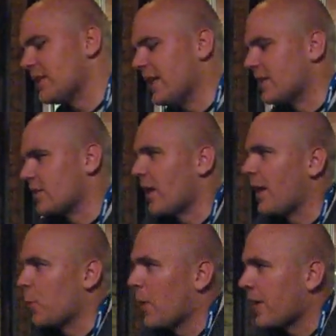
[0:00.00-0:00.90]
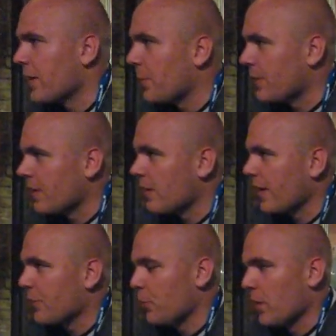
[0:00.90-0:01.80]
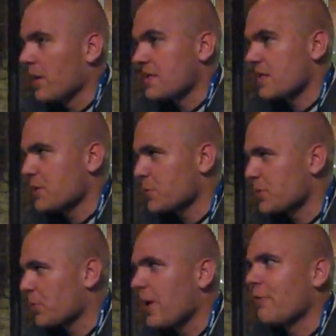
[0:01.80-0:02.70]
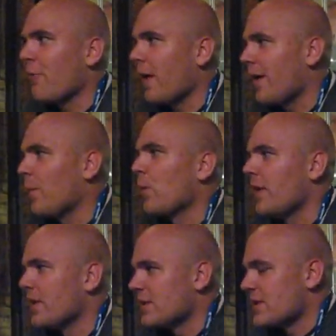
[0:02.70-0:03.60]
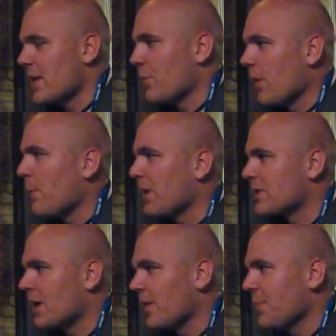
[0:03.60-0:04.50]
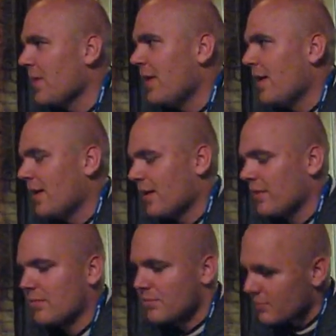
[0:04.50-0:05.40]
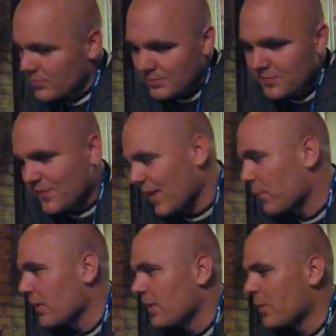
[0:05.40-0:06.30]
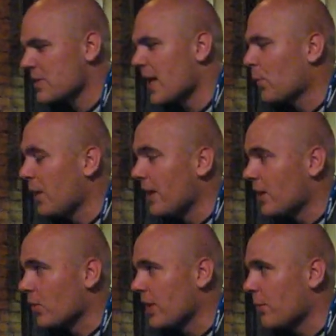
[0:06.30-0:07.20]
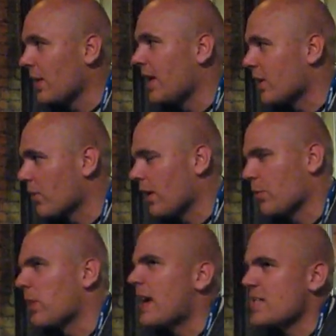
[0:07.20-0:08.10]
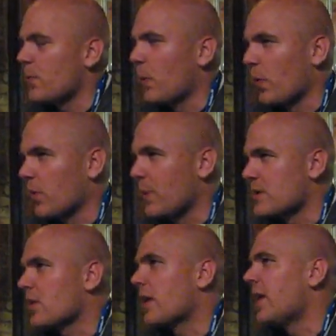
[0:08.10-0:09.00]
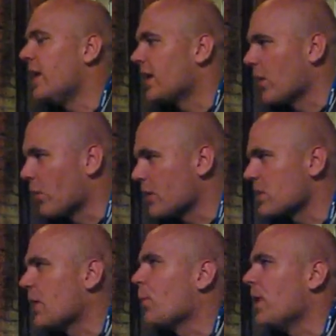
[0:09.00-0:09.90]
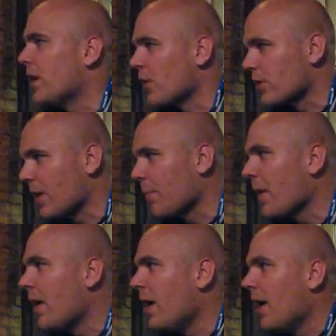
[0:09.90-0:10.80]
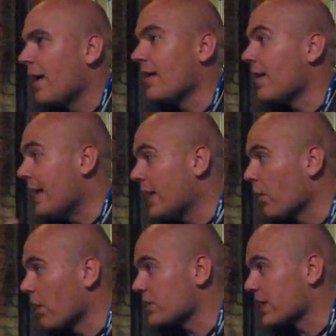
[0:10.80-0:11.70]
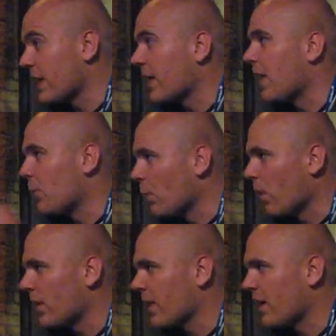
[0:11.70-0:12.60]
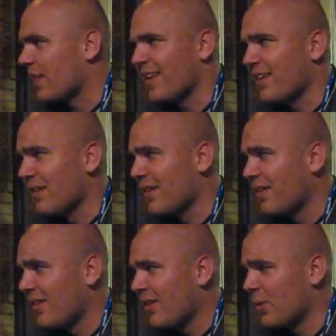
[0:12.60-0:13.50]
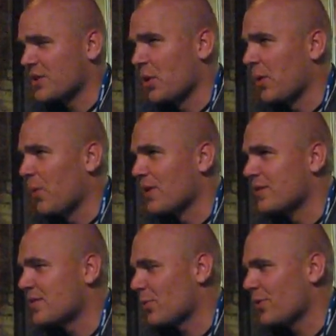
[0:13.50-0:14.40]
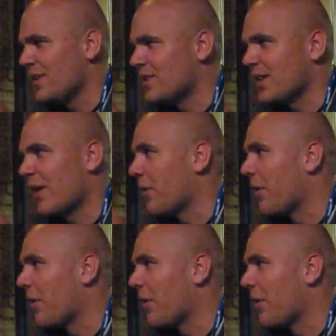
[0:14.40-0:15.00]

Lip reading: needed to like wake up and like realize that this was the grand final, and we needed to step it up big time. And yeah, it was like we ecoed them, they ecoed us. Actually, we won the pistol, then they ecoed us, and then we ecoed them, and then they ecoed us again, and then we won again, I think. Or was it only 1 to each? I don't